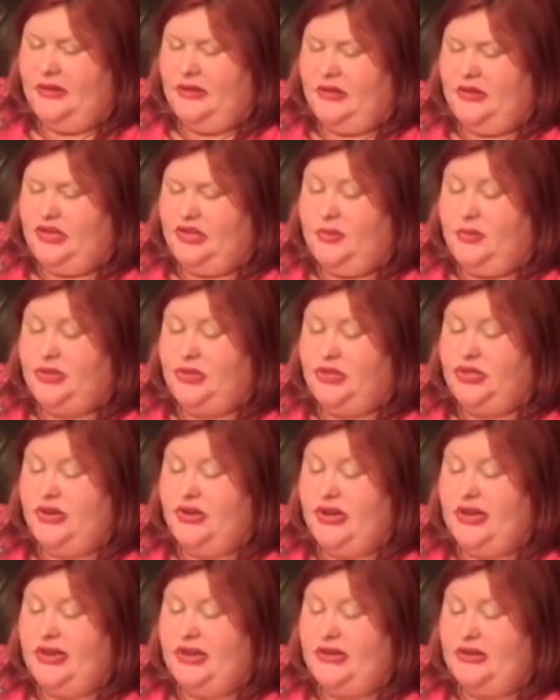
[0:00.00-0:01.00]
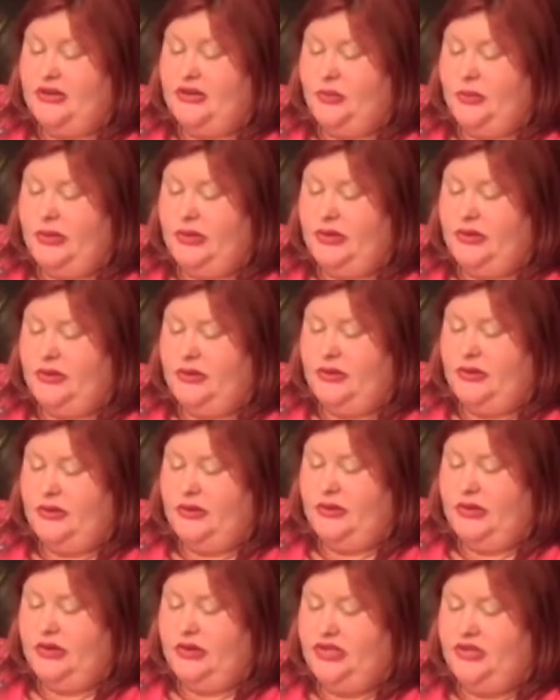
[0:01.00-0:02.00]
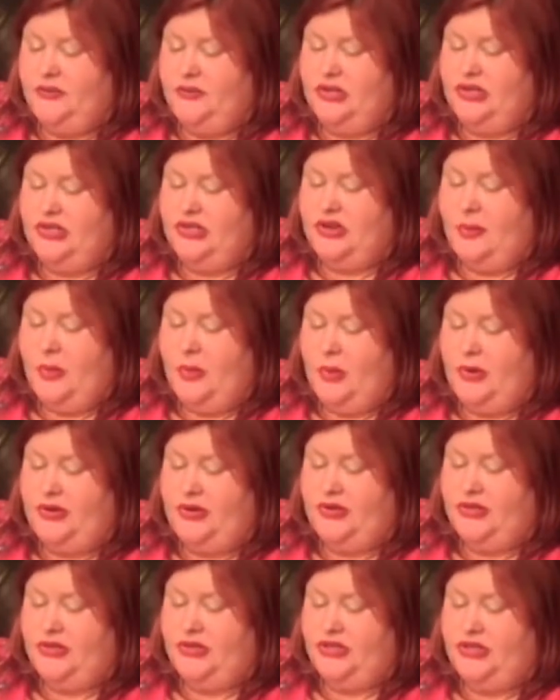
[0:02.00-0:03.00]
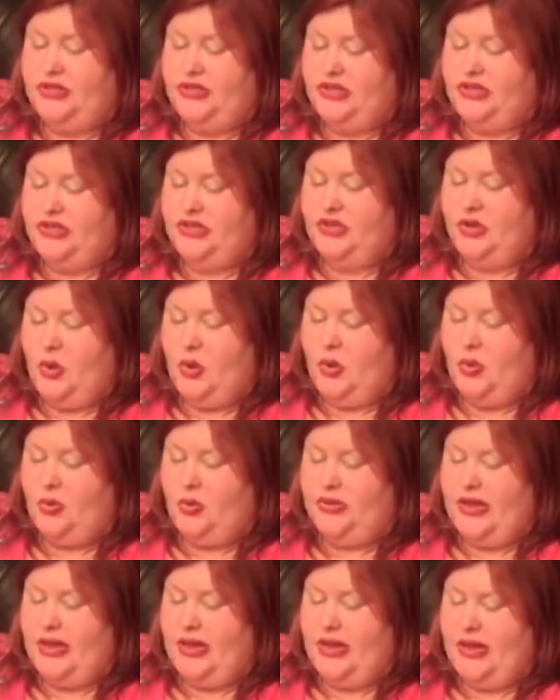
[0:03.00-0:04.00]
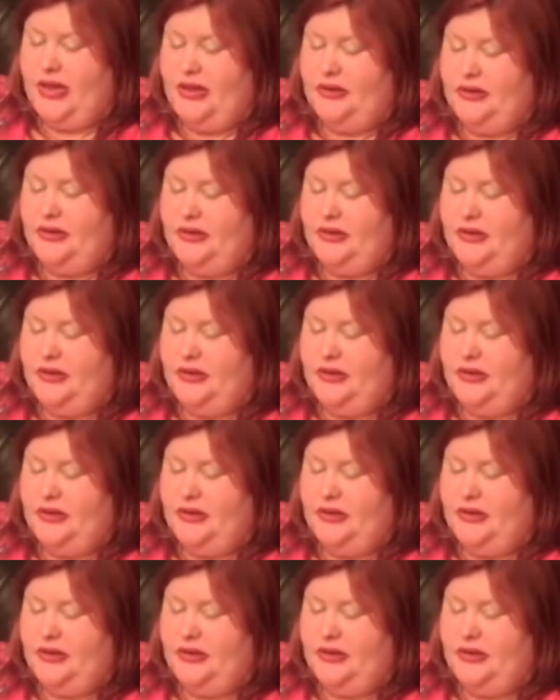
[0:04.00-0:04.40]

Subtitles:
She pushed her hand into it, and she reached upward until she touched a cold hand,